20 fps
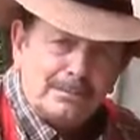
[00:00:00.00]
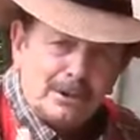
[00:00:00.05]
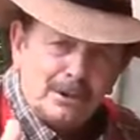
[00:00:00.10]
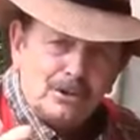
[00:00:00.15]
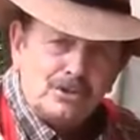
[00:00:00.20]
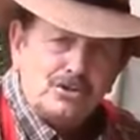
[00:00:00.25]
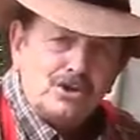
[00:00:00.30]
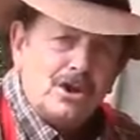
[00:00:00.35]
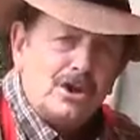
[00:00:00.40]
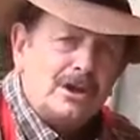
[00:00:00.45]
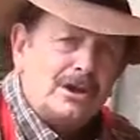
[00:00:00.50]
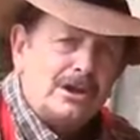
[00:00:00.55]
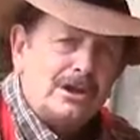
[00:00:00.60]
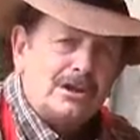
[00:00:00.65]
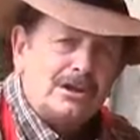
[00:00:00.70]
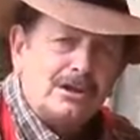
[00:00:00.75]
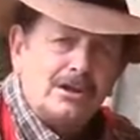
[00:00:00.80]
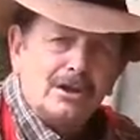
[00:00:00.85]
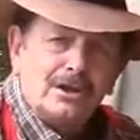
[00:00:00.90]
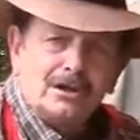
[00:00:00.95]
and
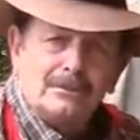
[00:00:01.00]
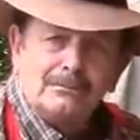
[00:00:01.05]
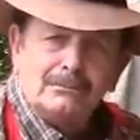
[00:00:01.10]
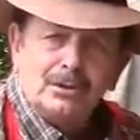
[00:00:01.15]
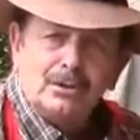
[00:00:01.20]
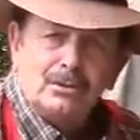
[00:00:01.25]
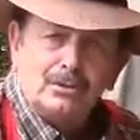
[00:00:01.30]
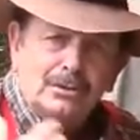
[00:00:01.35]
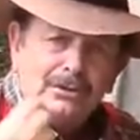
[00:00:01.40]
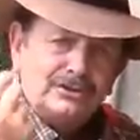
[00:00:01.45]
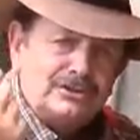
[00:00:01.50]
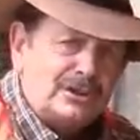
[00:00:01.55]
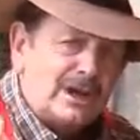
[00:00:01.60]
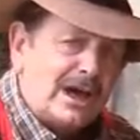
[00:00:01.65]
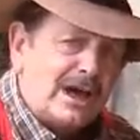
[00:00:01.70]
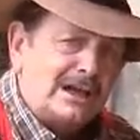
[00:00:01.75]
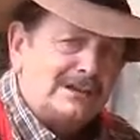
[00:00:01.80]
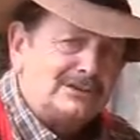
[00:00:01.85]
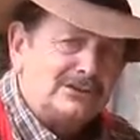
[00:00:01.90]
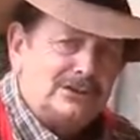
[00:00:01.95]
chicken gumbo and
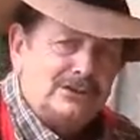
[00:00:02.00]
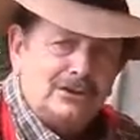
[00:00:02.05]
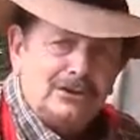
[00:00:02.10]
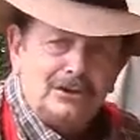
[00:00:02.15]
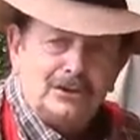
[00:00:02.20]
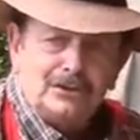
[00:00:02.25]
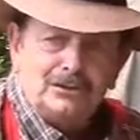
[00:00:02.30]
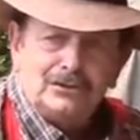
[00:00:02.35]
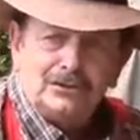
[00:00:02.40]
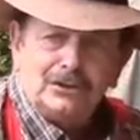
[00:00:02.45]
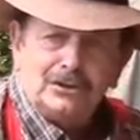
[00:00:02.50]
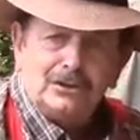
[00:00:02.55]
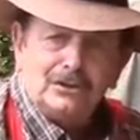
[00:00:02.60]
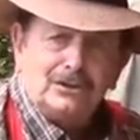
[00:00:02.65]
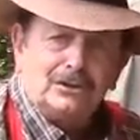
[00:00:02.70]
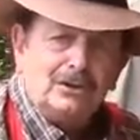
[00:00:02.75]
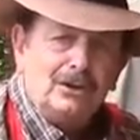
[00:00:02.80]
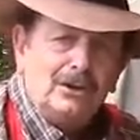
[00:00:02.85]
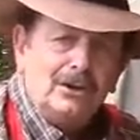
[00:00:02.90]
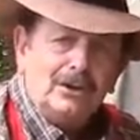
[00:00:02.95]
sausage
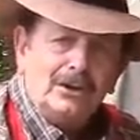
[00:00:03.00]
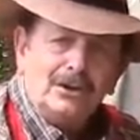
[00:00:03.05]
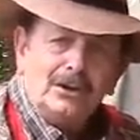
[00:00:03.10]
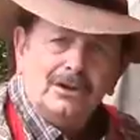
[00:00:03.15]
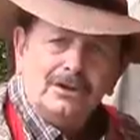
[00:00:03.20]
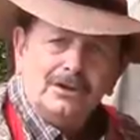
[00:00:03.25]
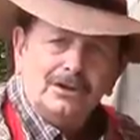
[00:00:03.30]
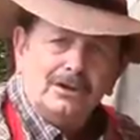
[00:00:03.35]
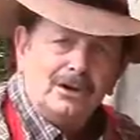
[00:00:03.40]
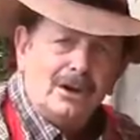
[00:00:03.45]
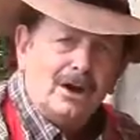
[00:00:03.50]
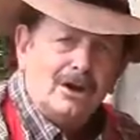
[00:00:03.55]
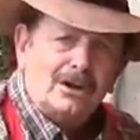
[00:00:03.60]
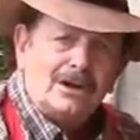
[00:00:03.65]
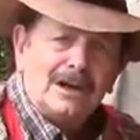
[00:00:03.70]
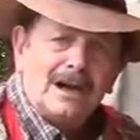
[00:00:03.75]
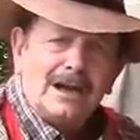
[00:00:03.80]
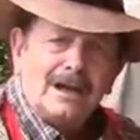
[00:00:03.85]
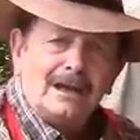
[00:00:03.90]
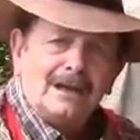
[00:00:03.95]
and all
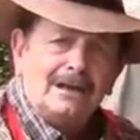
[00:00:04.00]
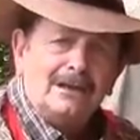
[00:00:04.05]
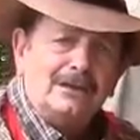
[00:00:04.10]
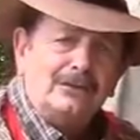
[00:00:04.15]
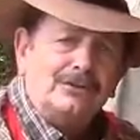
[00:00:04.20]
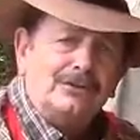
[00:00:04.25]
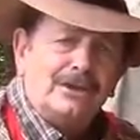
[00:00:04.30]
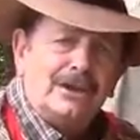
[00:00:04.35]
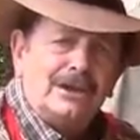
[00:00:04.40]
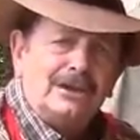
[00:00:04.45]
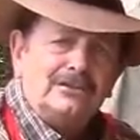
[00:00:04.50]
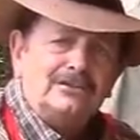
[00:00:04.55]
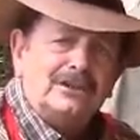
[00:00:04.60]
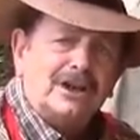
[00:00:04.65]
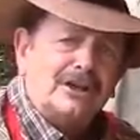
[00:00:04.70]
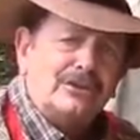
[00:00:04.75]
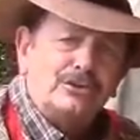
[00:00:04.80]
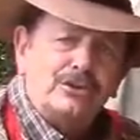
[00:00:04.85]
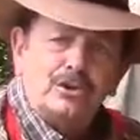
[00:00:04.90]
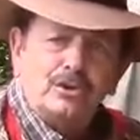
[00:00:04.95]
kind of little things
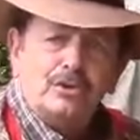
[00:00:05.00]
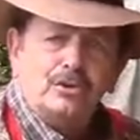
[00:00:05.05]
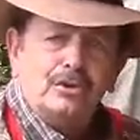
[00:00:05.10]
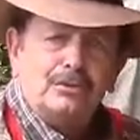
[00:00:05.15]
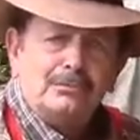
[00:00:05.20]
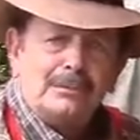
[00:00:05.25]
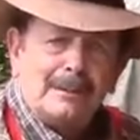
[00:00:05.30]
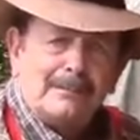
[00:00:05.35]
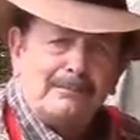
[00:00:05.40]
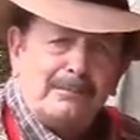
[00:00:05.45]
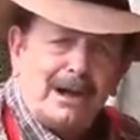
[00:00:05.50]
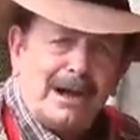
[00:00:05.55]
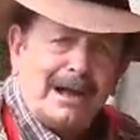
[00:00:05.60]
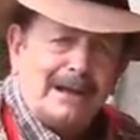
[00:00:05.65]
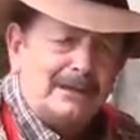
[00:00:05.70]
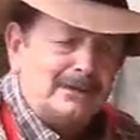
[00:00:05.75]
I throw in my pot,